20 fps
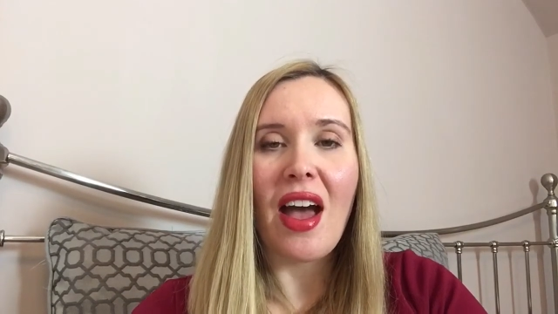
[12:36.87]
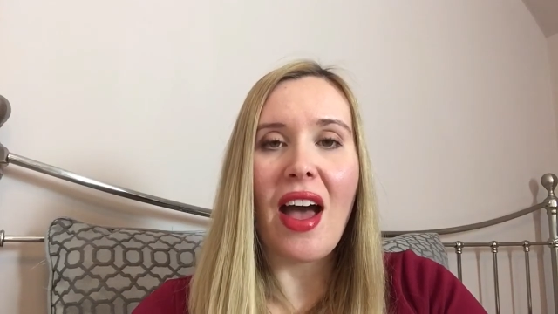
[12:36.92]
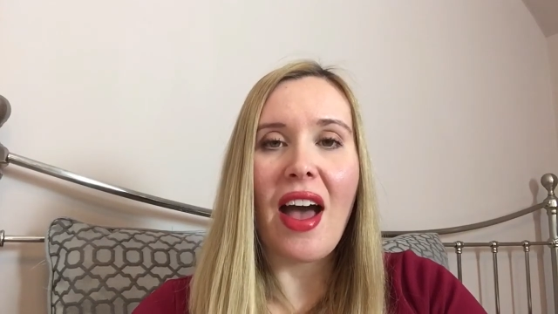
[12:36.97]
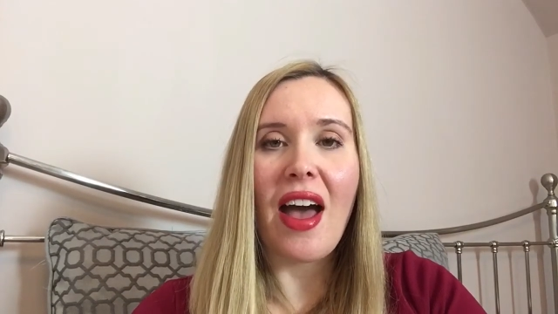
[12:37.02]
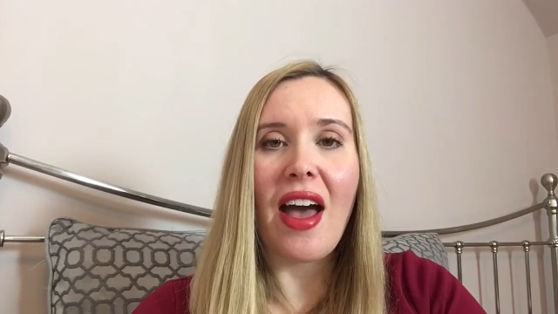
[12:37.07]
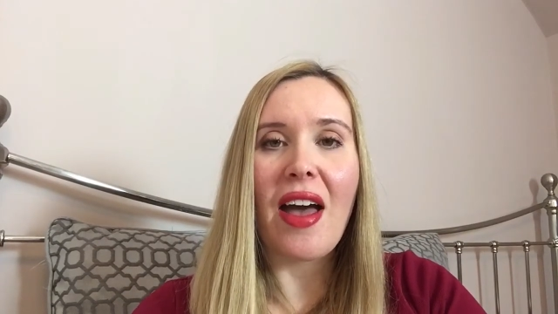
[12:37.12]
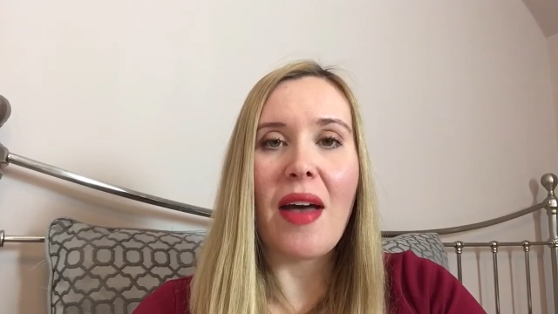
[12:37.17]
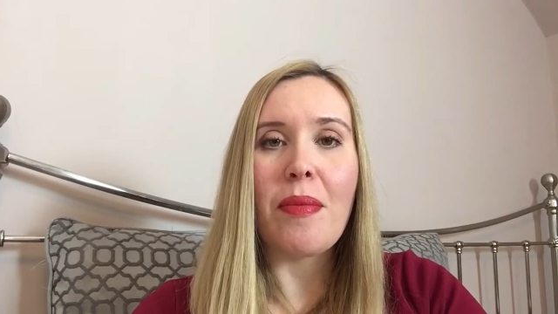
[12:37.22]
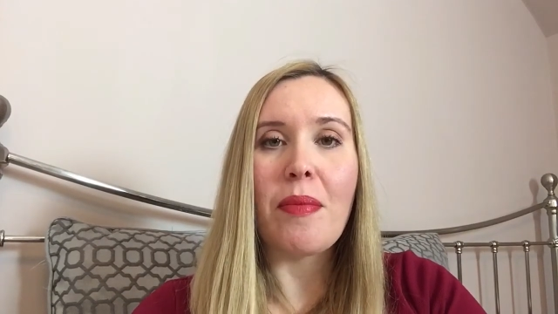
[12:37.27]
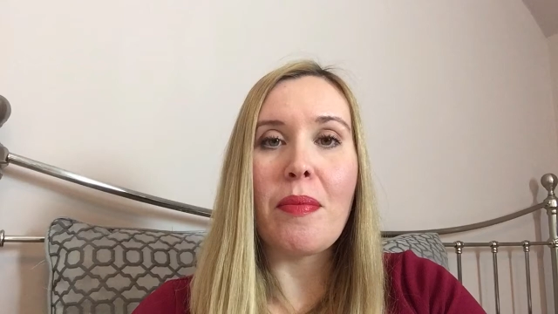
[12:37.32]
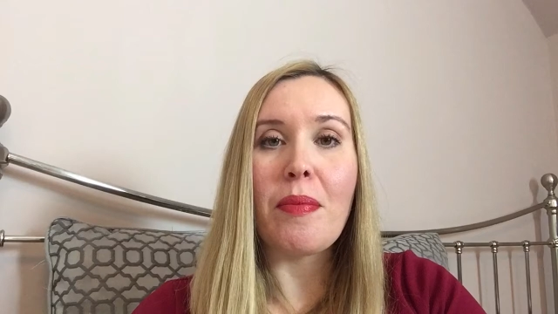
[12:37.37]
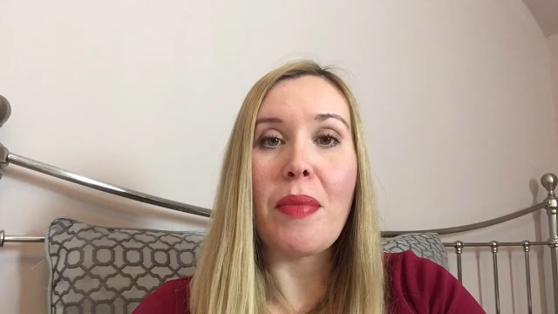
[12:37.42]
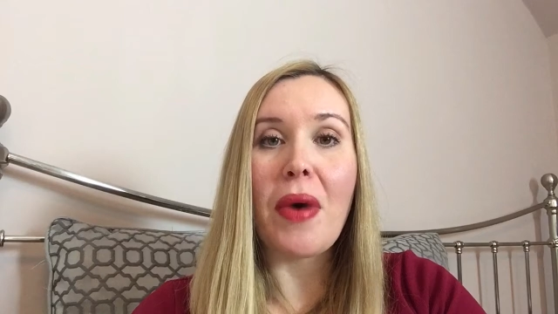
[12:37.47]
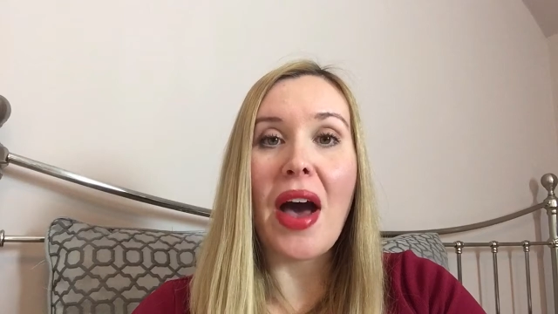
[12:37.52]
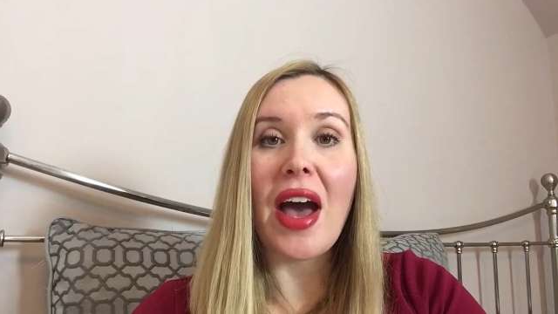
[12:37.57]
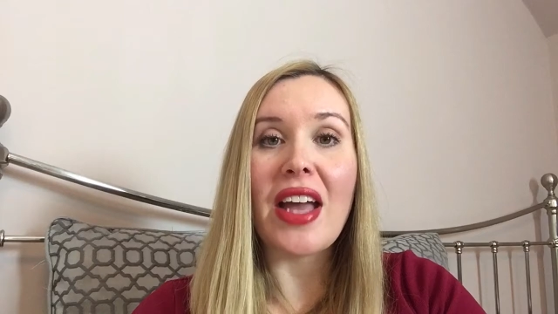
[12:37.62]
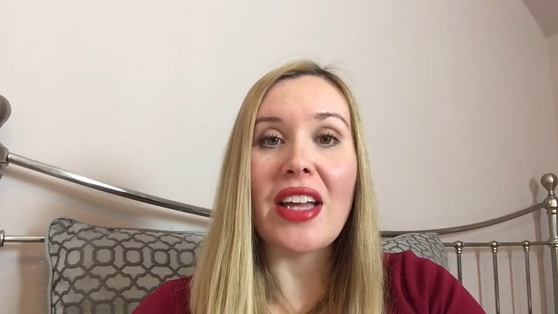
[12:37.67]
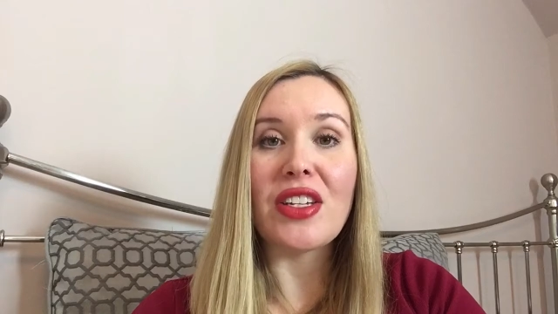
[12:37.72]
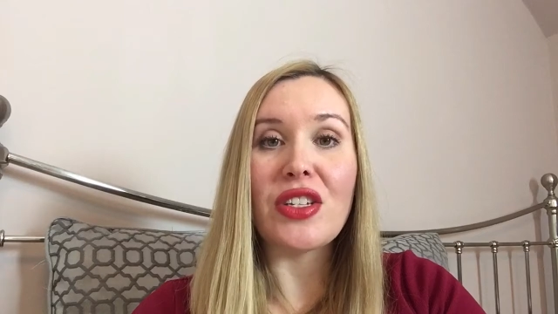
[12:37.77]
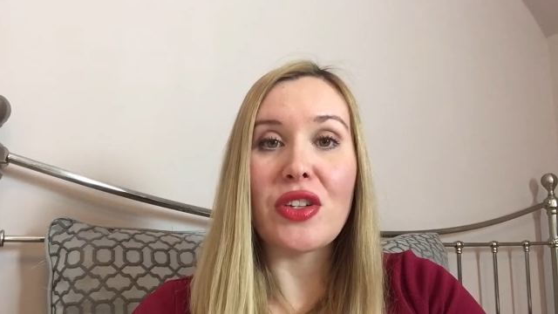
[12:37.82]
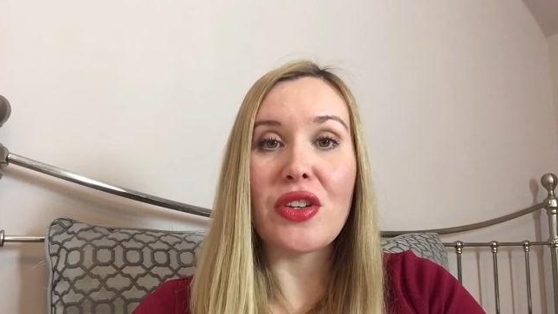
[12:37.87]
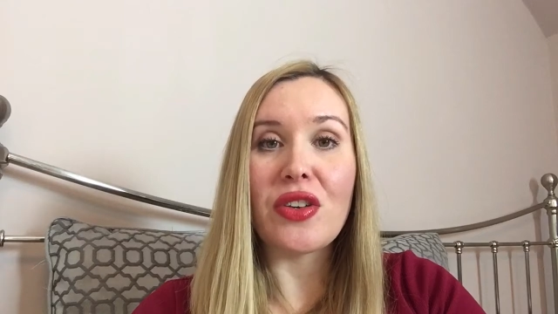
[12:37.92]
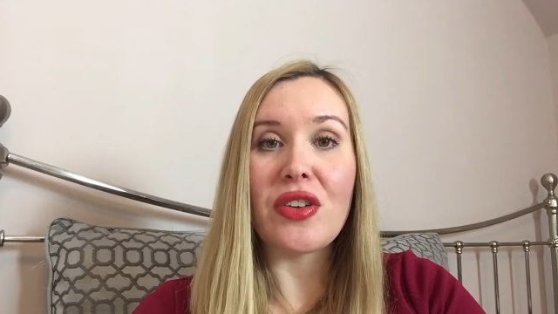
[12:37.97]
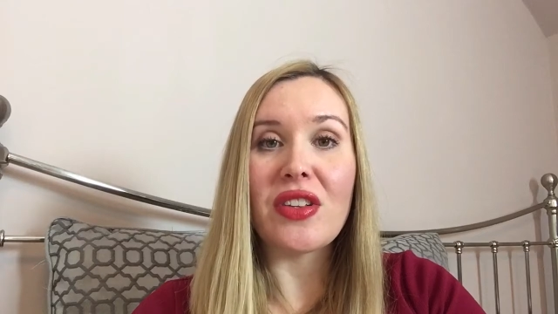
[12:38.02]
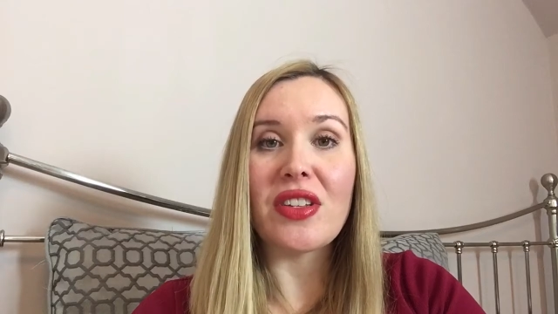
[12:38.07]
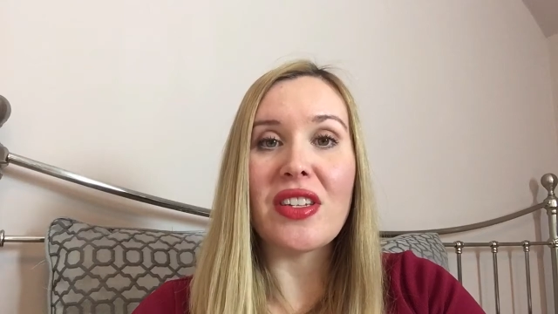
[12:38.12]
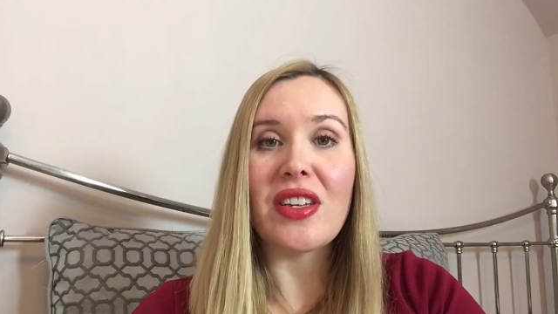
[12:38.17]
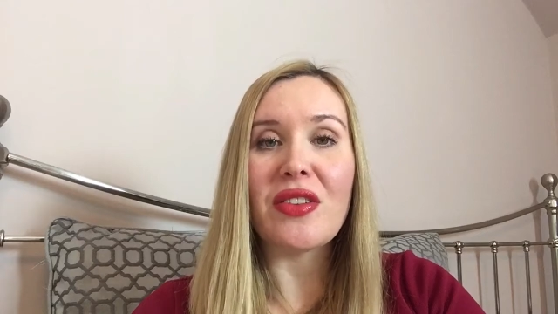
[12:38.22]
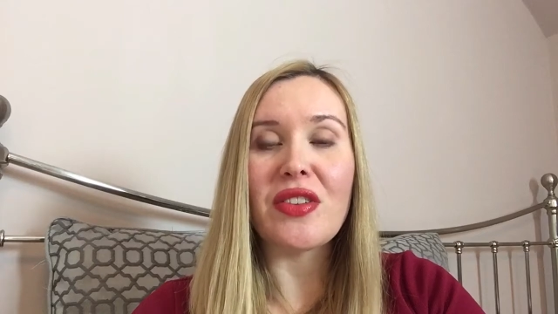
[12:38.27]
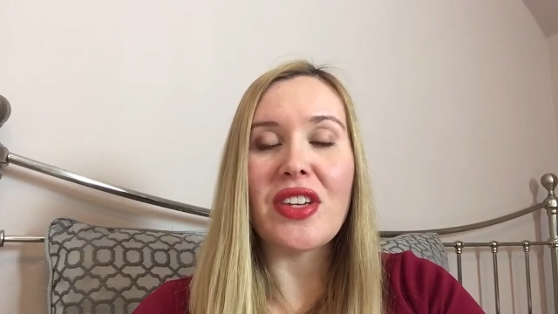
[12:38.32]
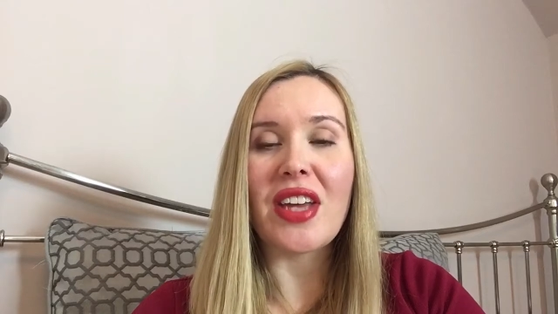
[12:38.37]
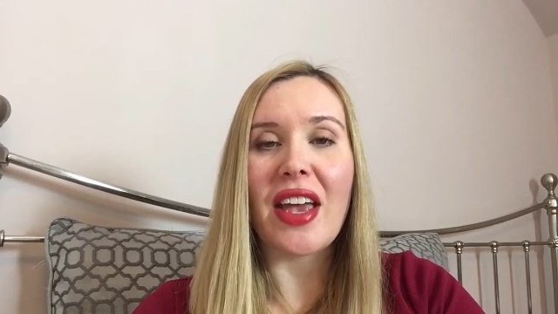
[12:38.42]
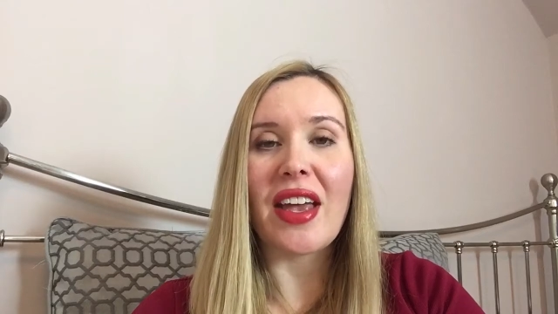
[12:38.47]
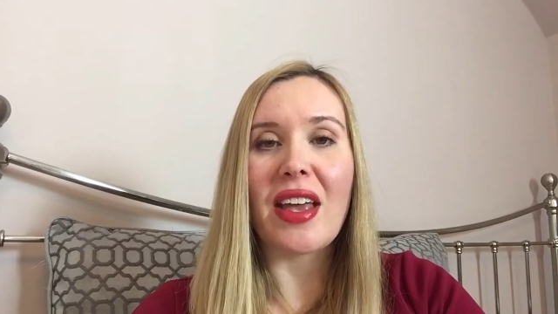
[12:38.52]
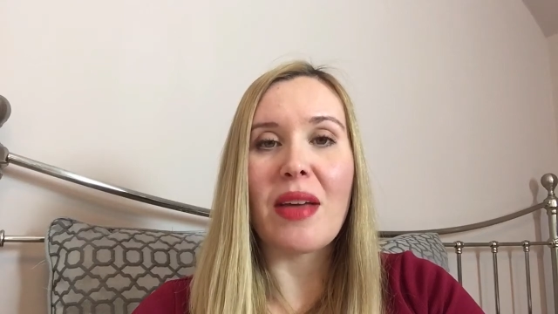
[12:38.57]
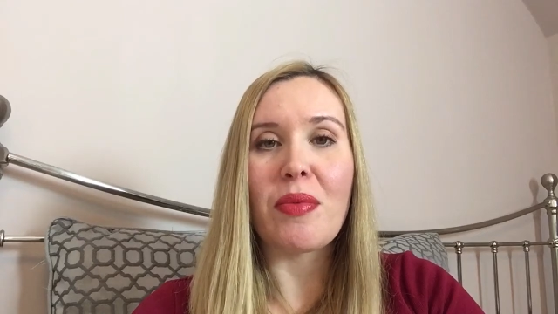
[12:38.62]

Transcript: But I do still check